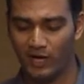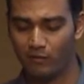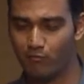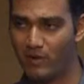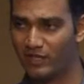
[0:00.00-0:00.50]

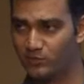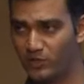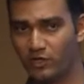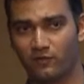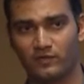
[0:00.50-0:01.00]
and
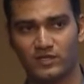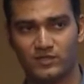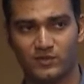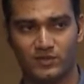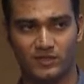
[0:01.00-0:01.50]
management of
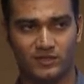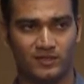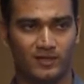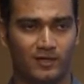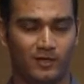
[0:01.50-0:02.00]
these users.